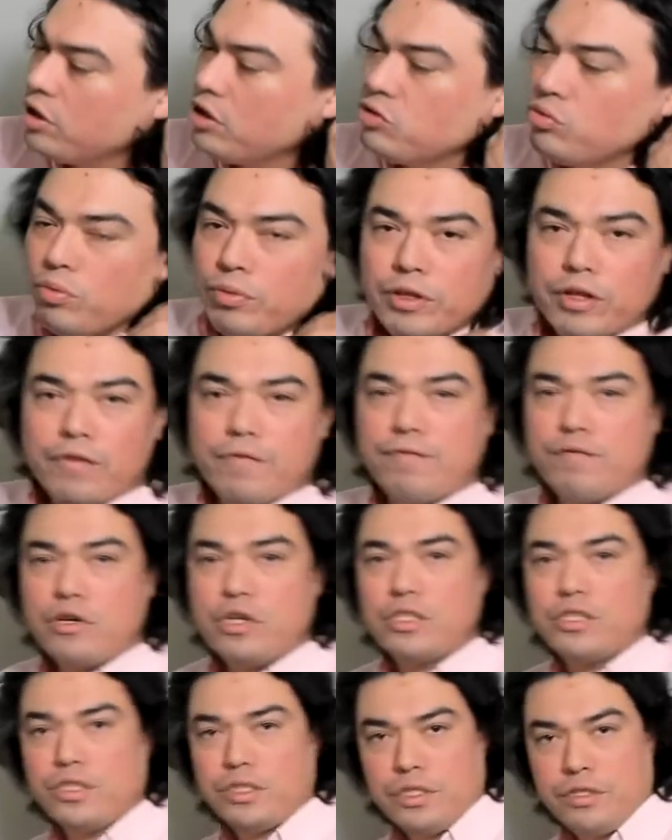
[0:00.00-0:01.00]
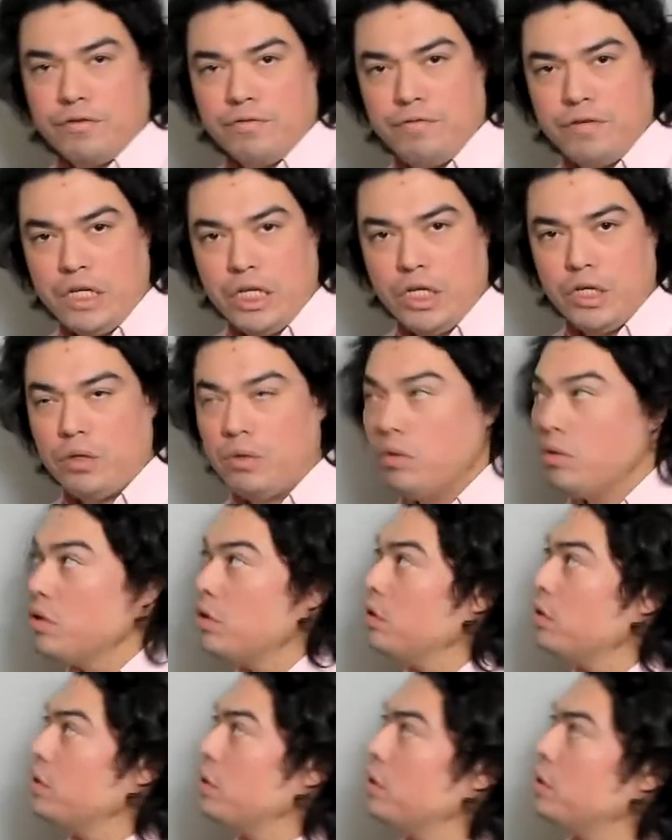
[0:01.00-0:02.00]
will be the first video
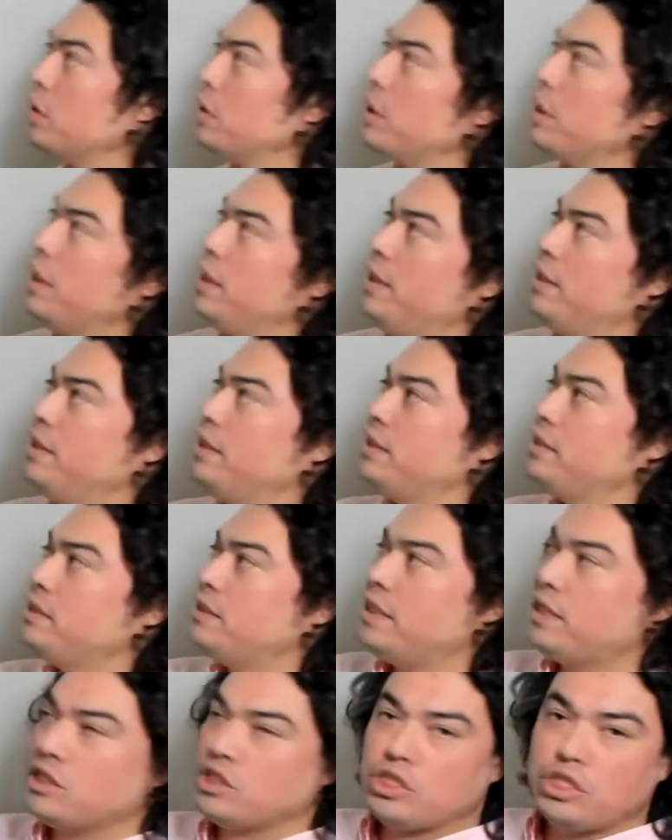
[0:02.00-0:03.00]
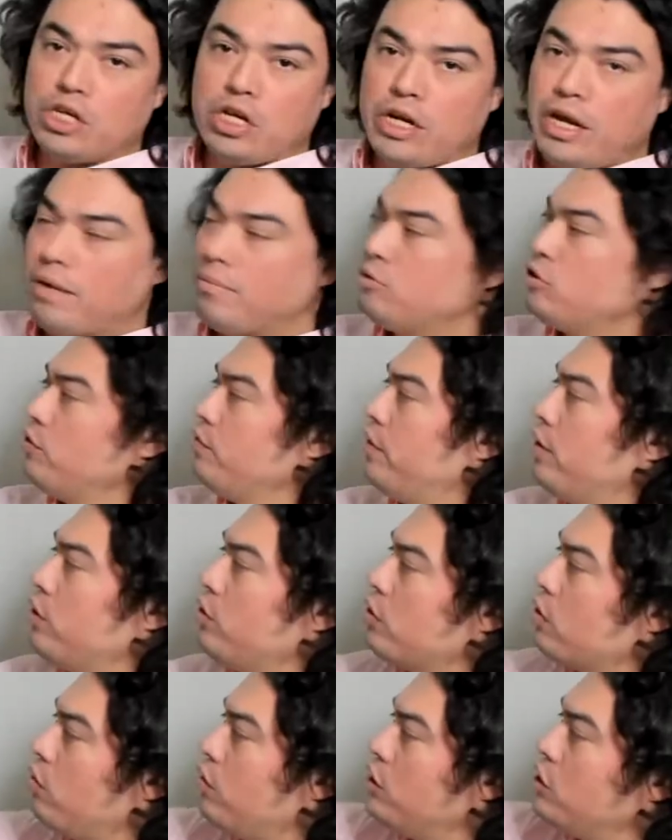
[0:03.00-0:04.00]
in this section on absolute value
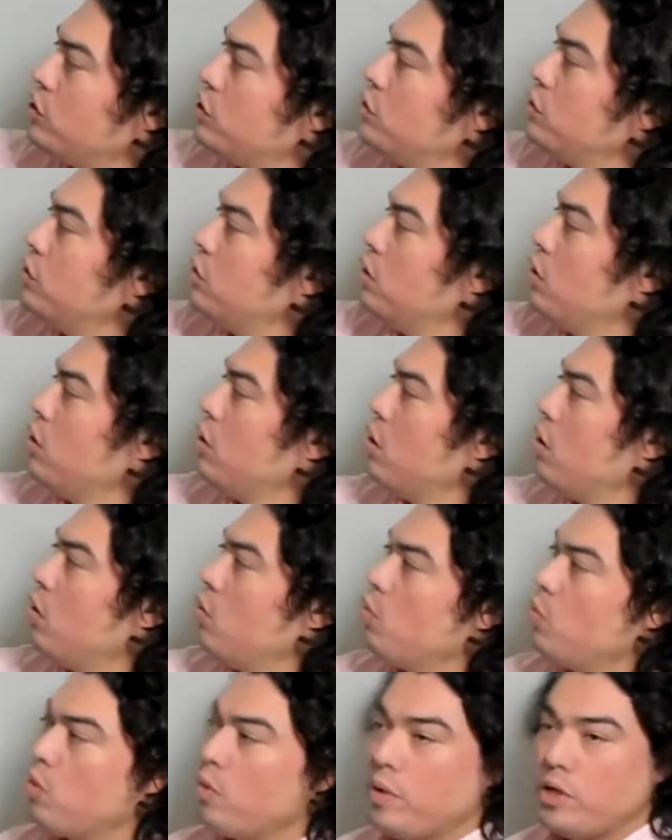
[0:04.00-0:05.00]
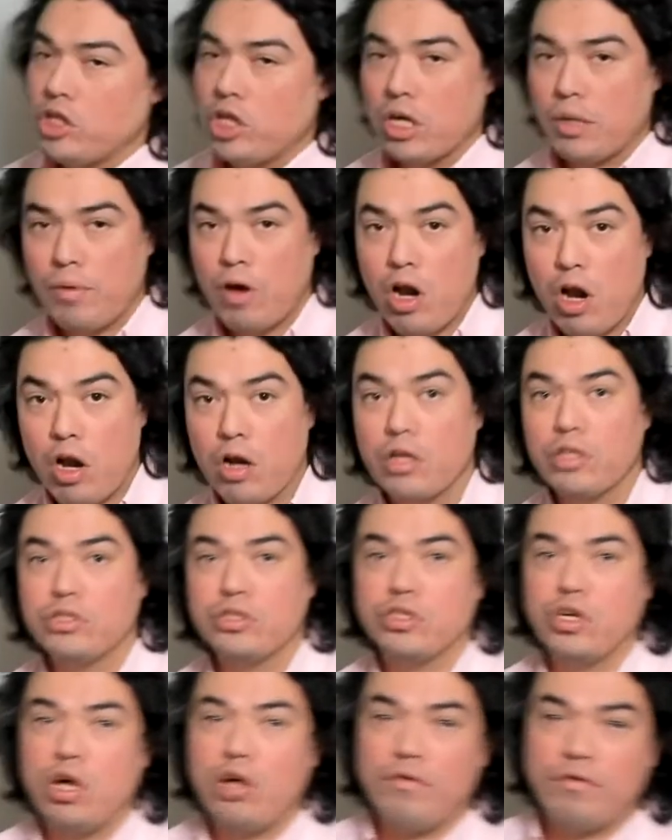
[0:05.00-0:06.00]
equations where we talk about how to
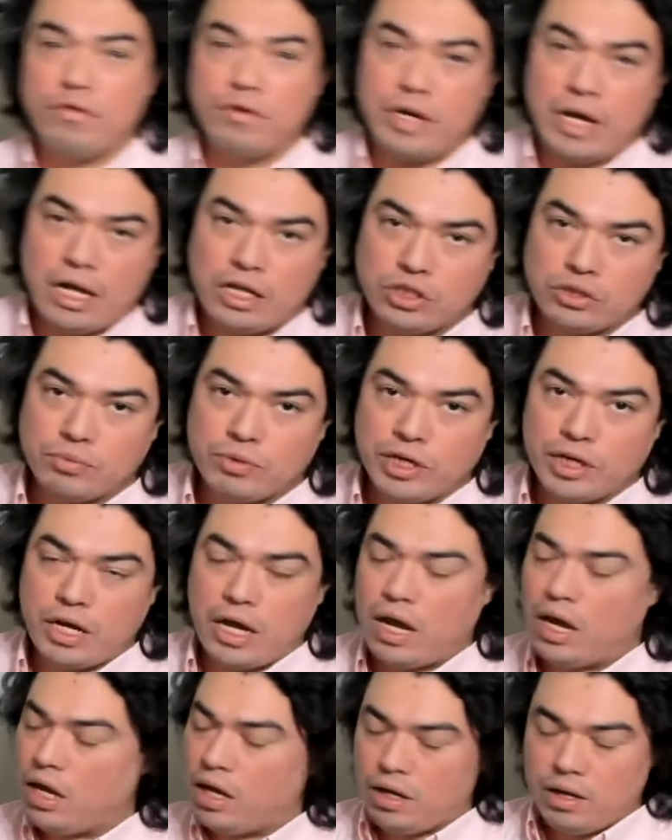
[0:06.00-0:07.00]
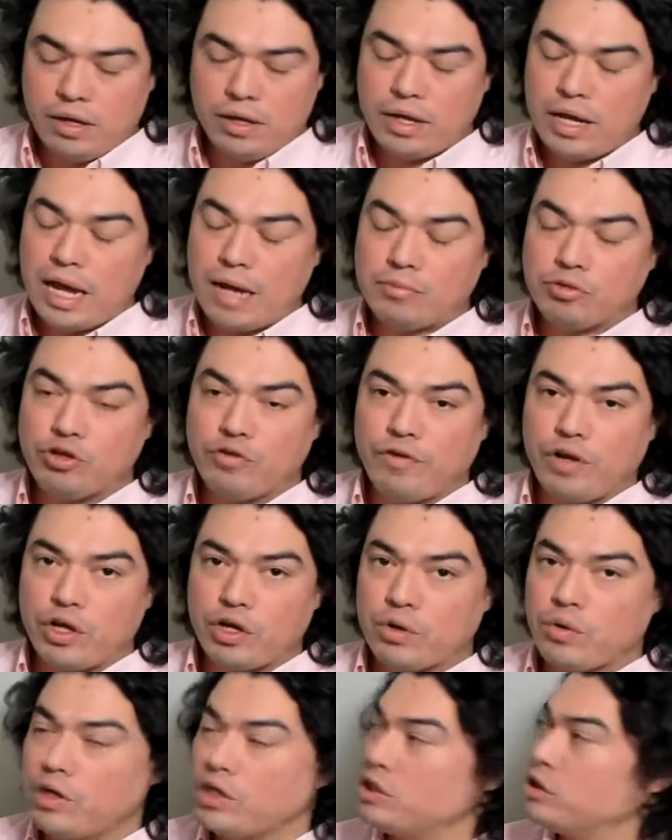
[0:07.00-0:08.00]
solve algebraic absolute value
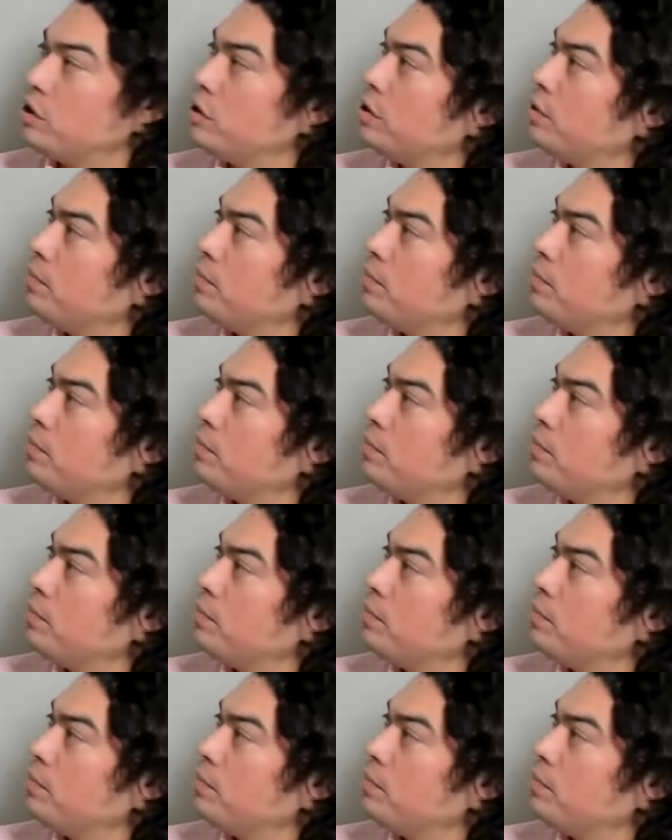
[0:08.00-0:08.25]
equations.